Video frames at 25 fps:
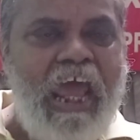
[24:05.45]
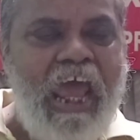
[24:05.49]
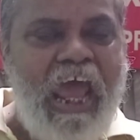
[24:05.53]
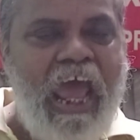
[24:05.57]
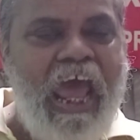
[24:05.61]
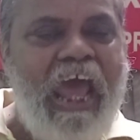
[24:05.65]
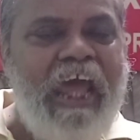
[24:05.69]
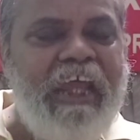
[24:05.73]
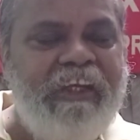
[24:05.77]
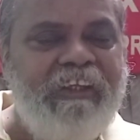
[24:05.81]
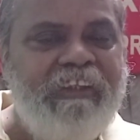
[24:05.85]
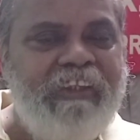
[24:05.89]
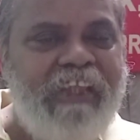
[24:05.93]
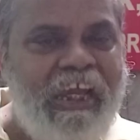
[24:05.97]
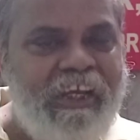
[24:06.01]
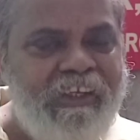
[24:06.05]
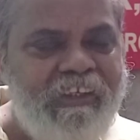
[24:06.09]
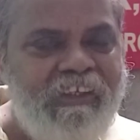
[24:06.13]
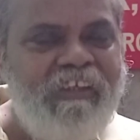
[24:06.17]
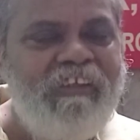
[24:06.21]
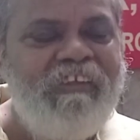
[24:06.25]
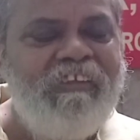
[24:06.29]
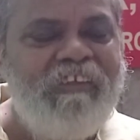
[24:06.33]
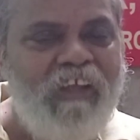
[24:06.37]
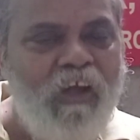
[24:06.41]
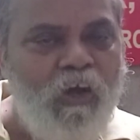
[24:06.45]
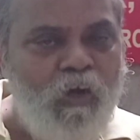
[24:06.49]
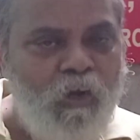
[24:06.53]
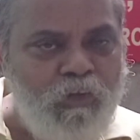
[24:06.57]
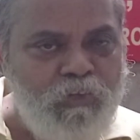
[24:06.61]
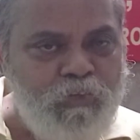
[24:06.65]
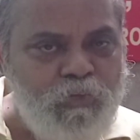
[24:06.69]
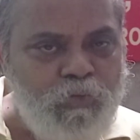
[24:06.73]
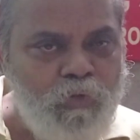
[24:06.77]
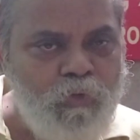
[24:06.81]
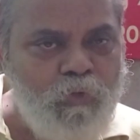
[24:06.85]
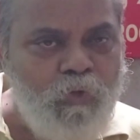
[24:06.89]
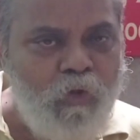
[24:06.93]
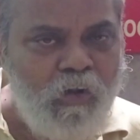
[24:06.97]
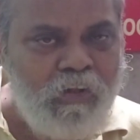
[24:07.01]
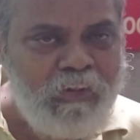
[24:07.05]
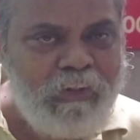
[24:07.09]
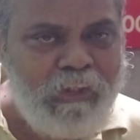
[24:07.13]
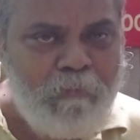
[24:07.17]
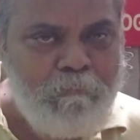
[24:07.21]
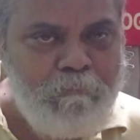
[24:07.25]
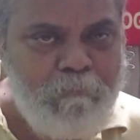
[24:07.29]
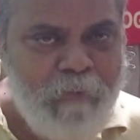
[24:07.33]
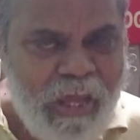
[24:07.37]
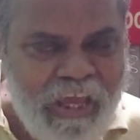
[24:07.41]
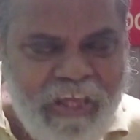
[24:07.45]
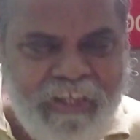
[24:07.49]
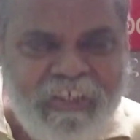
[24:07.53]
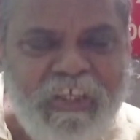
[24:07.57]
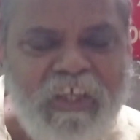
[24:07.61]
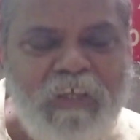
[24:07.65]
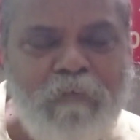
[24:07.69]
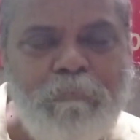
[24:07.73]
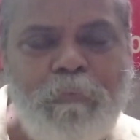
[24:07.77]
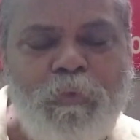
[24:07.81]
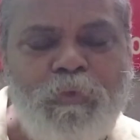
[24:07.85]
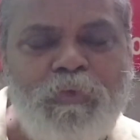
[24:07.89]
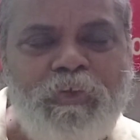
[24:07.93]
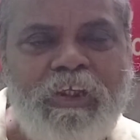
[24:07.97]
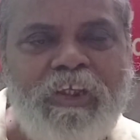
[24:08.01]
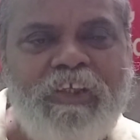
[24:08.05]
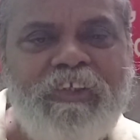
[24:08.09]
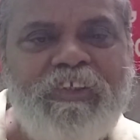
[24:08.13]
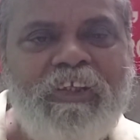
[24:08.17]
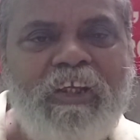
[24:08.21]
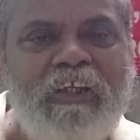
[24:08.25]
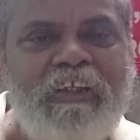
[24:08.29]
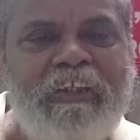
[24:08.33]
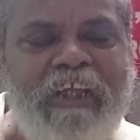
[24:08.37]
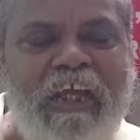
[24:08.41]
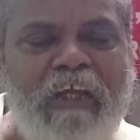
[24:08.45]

and that is also called the barrier potential.